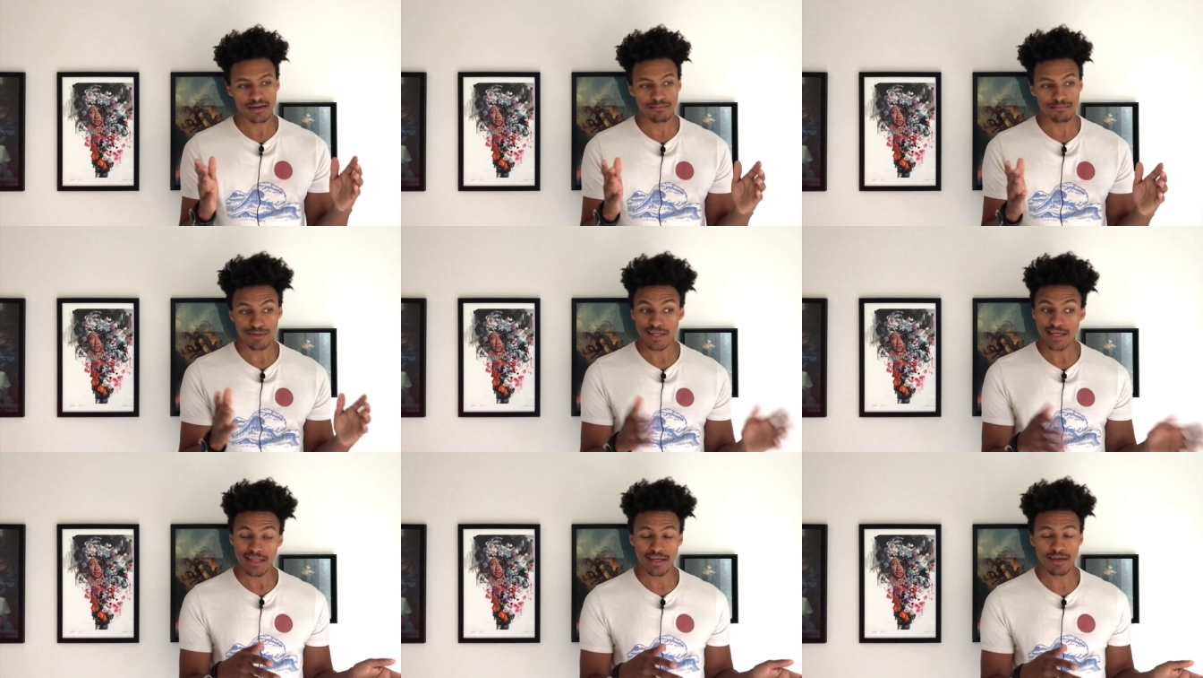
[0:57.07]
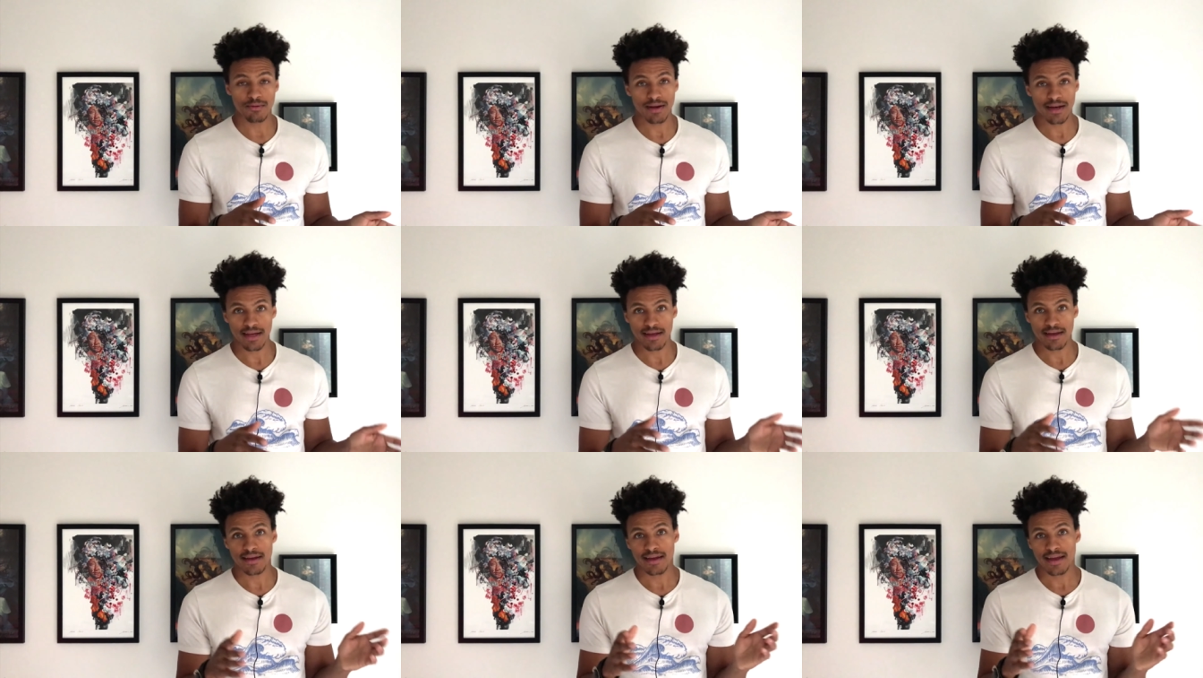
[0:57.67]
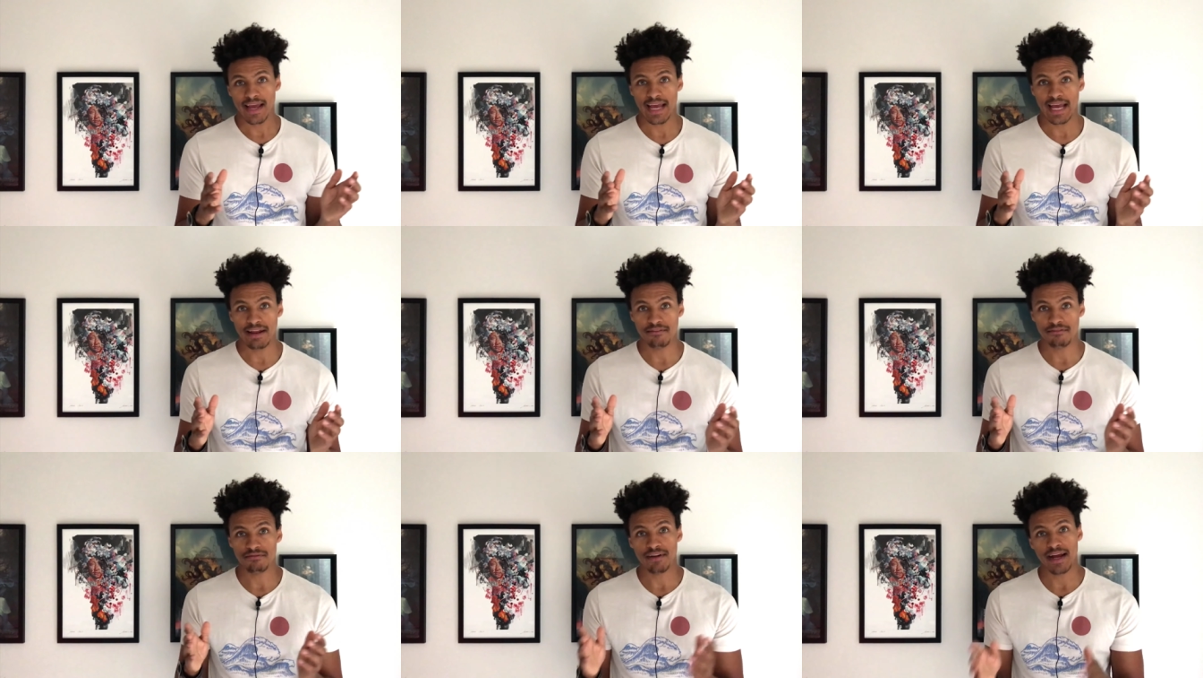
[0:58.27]
completely quitting
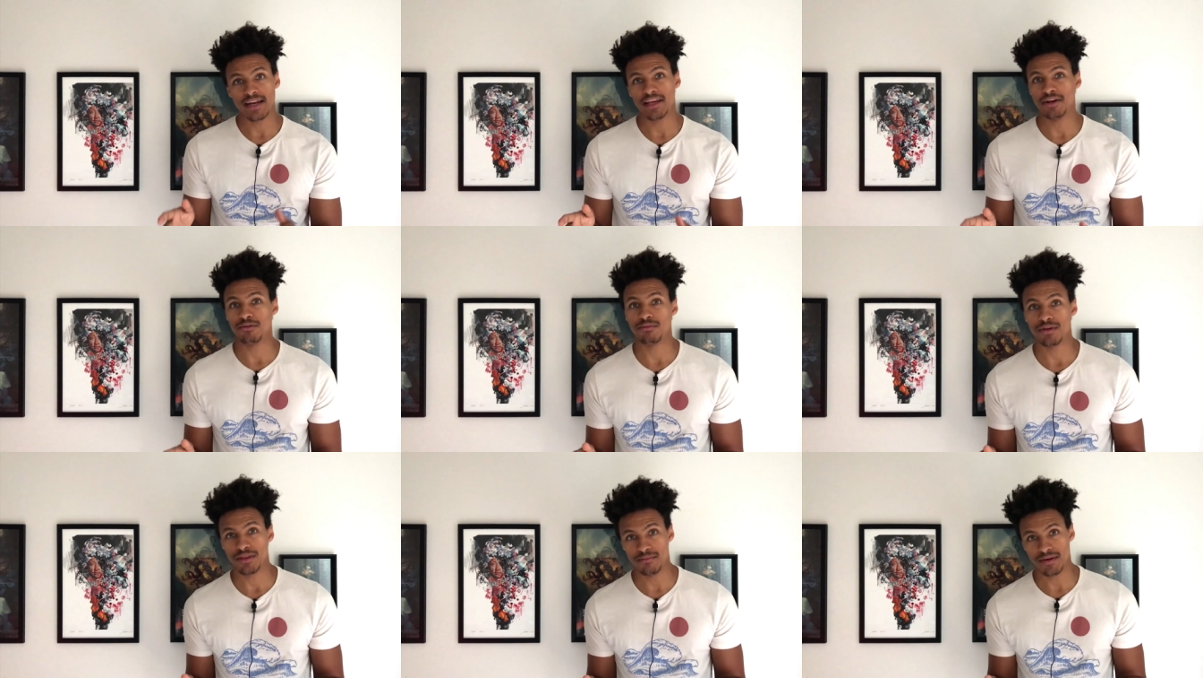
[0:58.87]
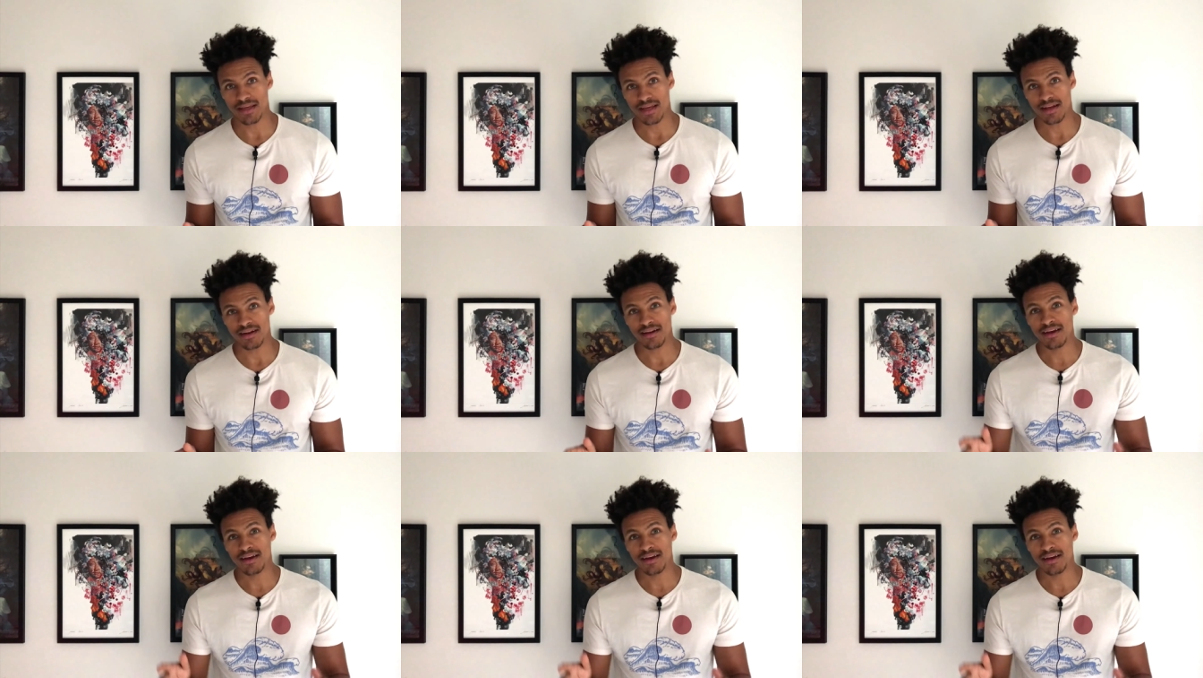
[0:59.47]
and finding your rhythm again.